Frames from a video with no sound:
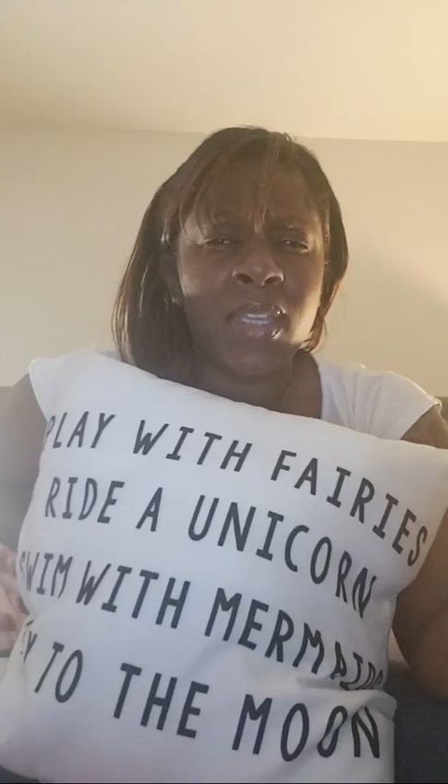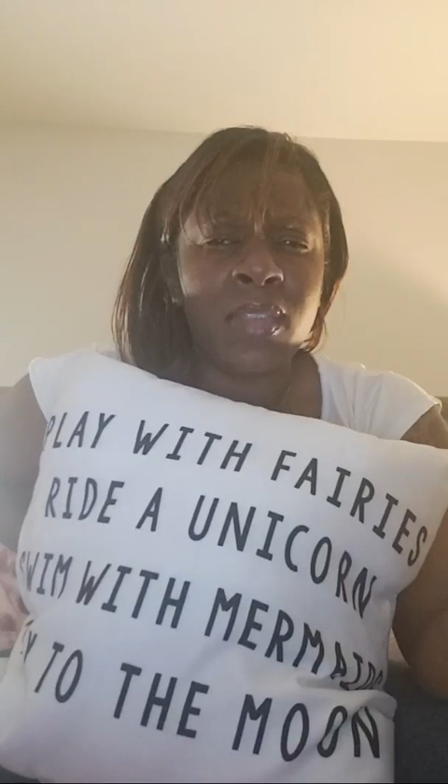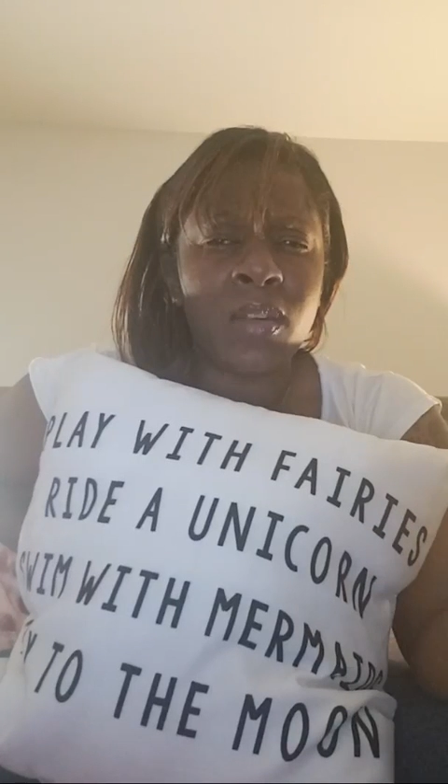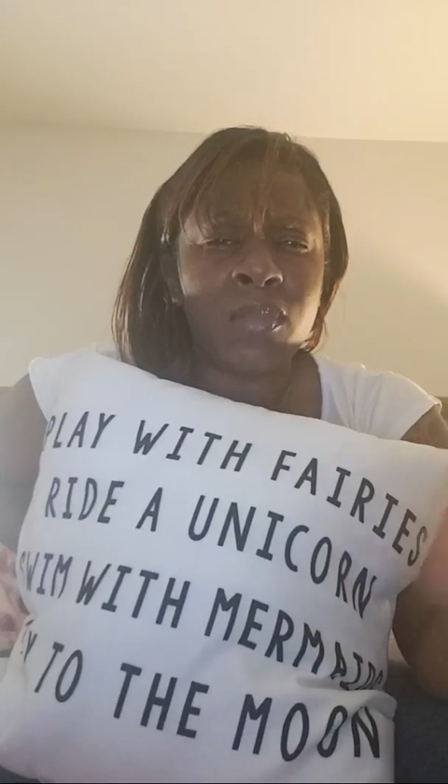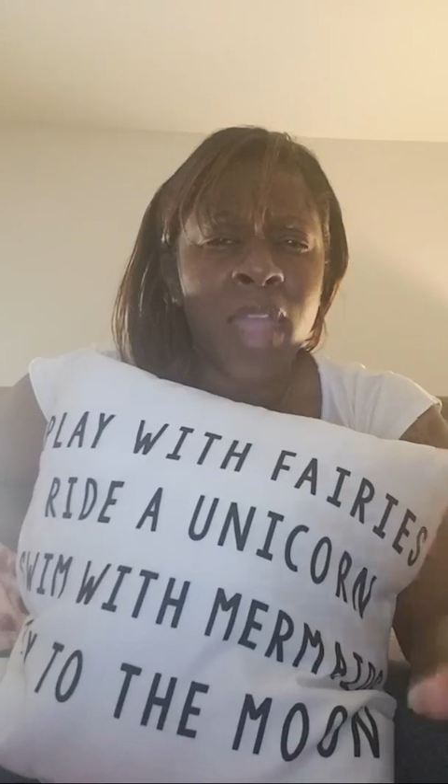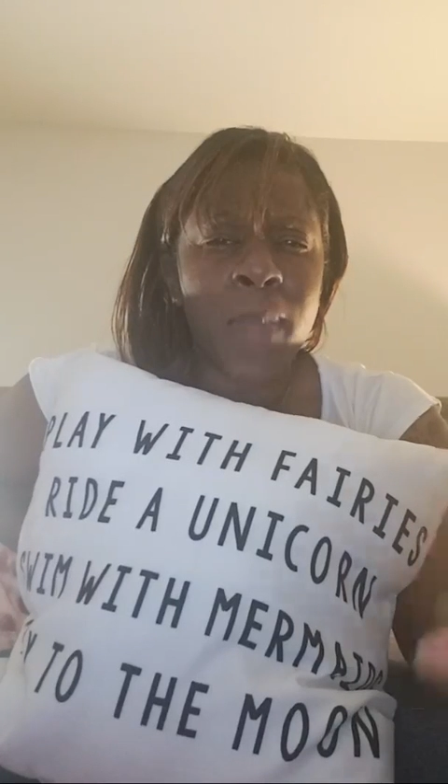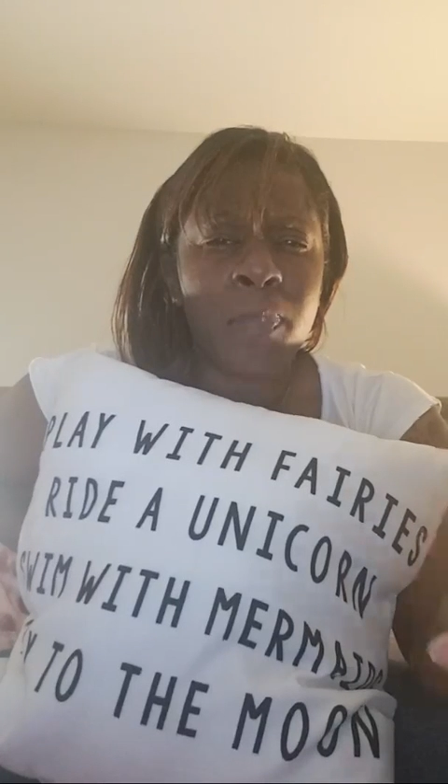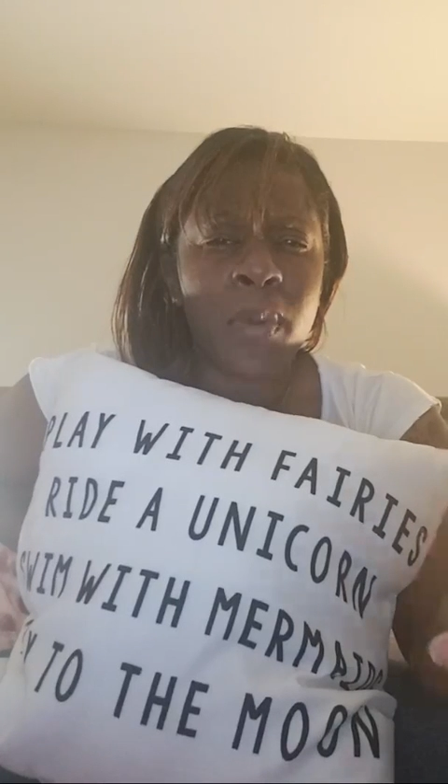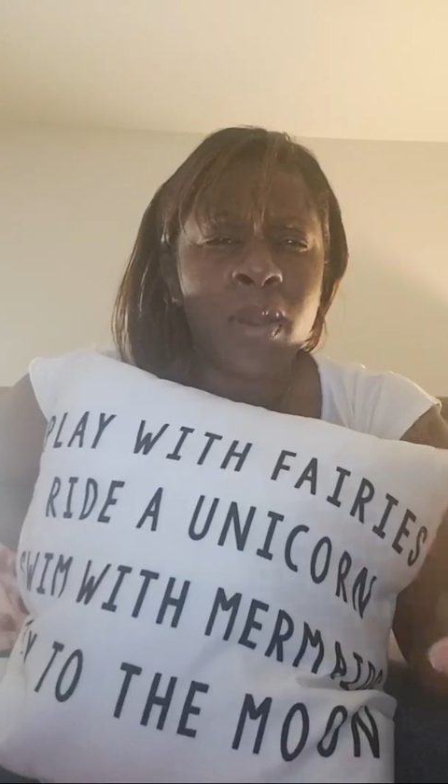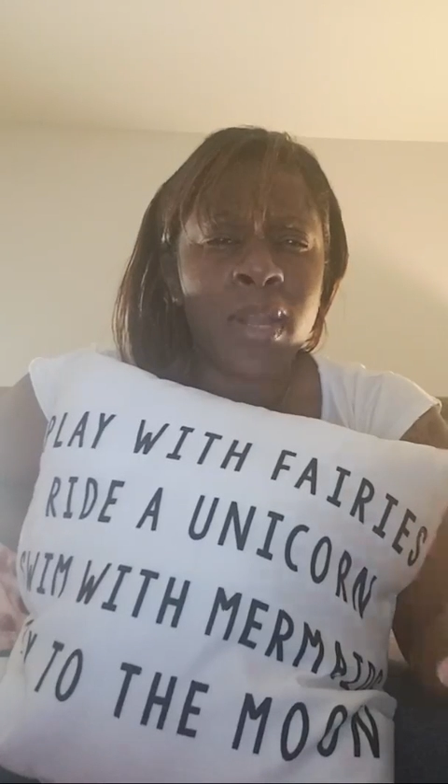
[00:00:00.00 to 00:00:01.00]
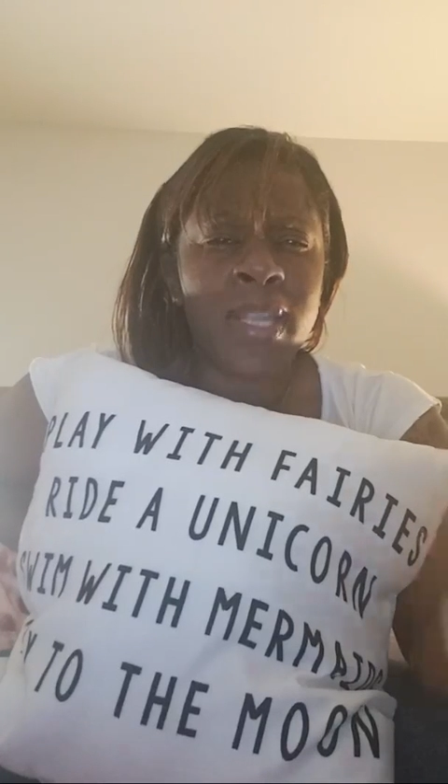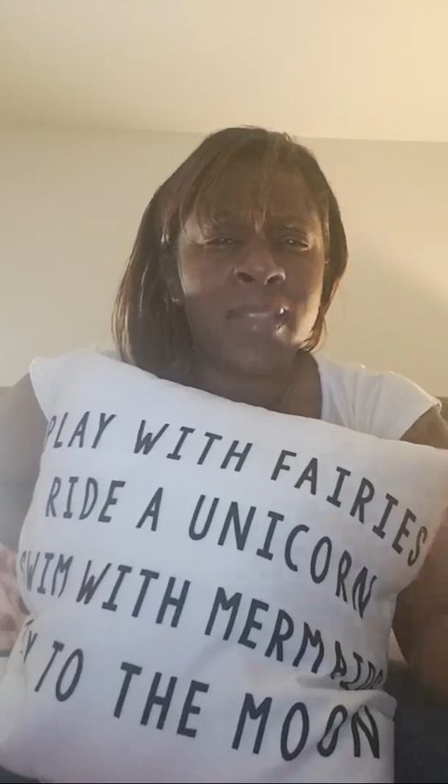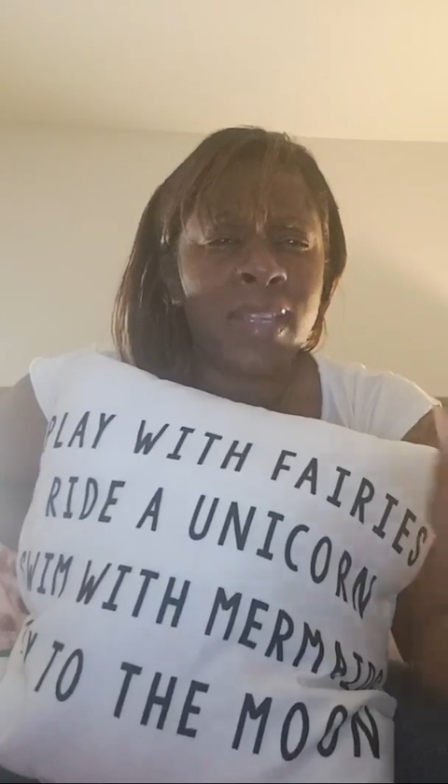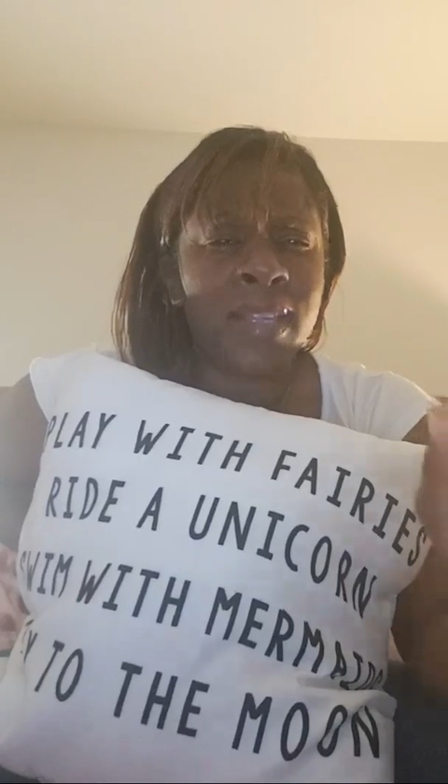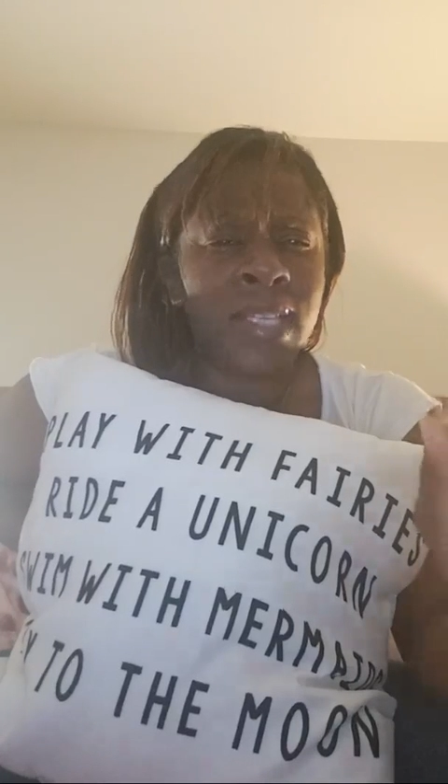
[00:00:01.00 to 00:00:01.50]
is a rapper. He's
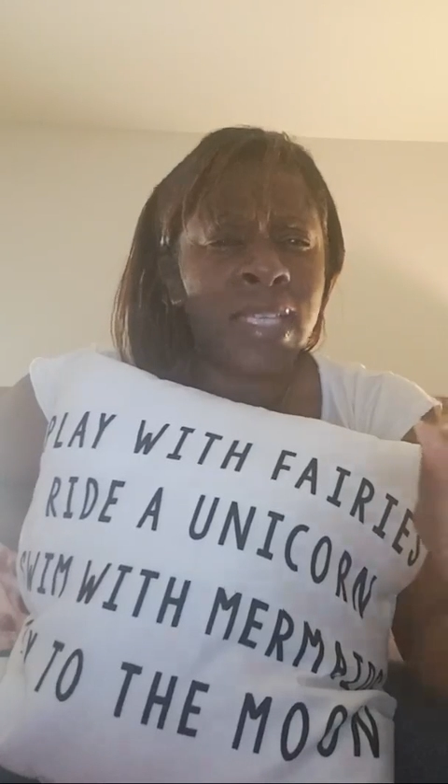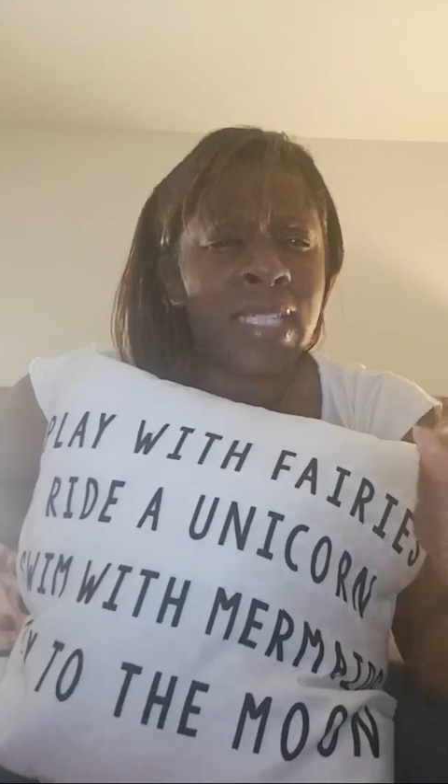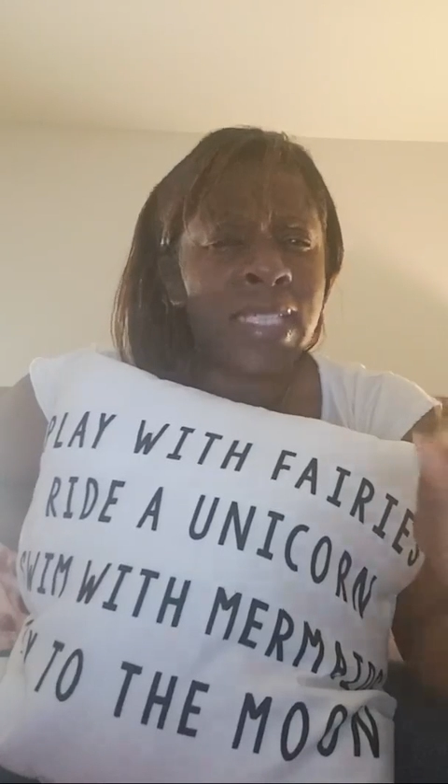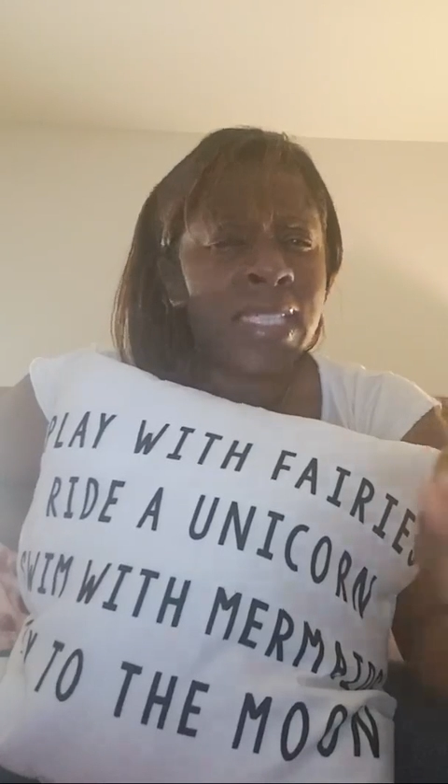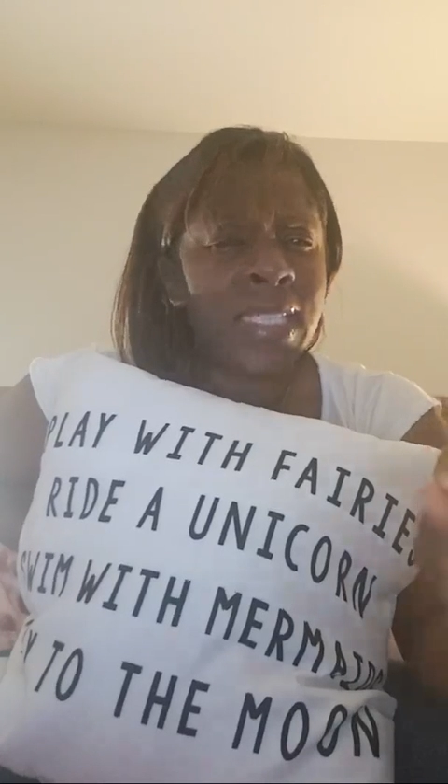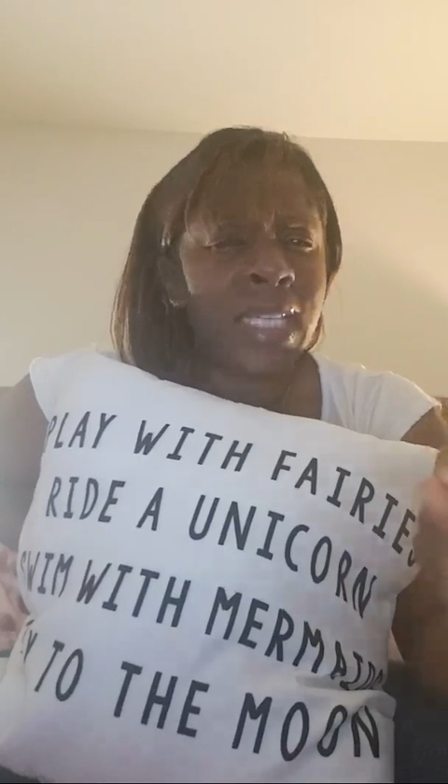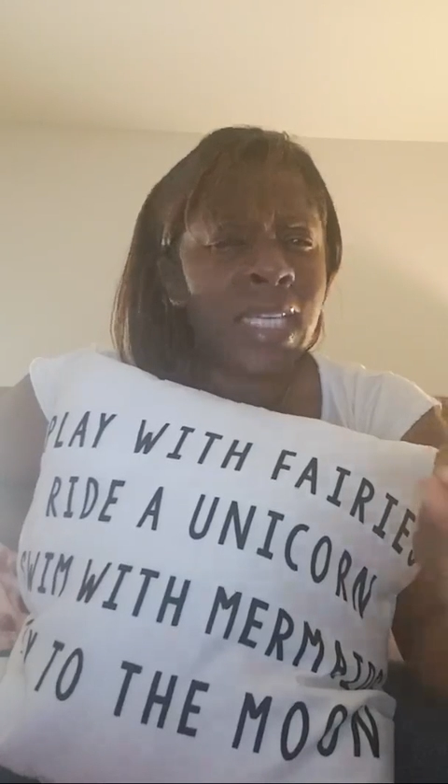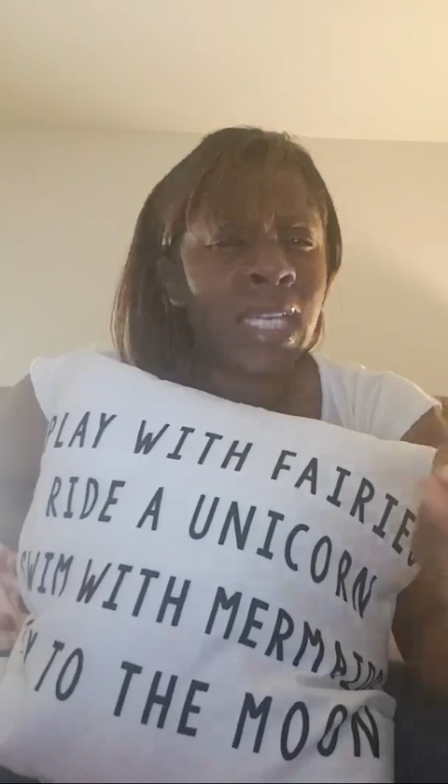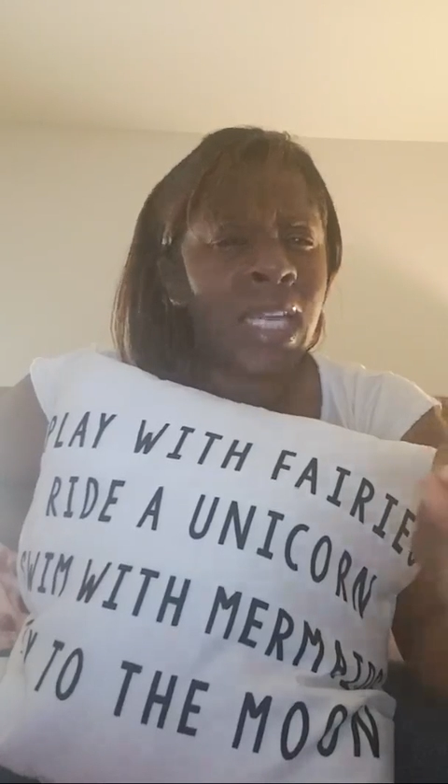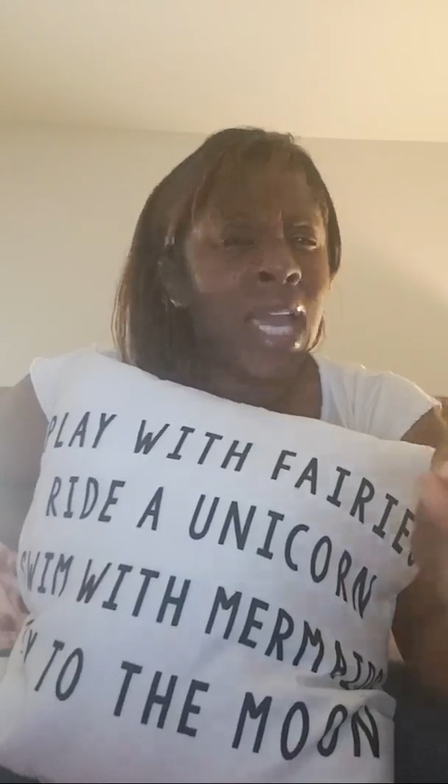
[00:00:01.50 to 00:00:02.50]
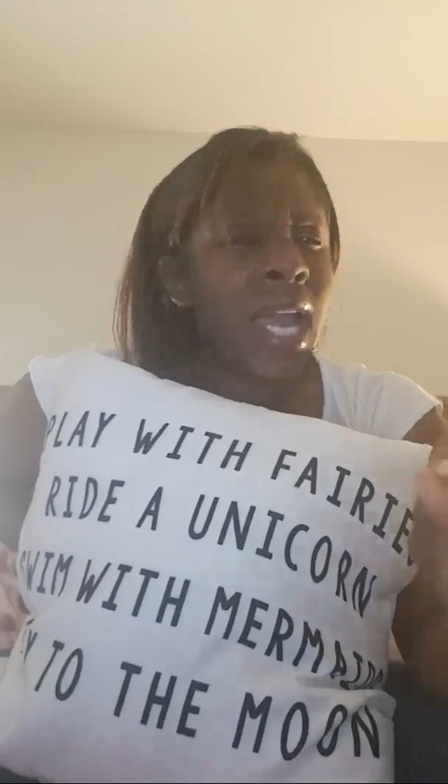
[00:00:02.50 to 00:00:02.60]
in DC.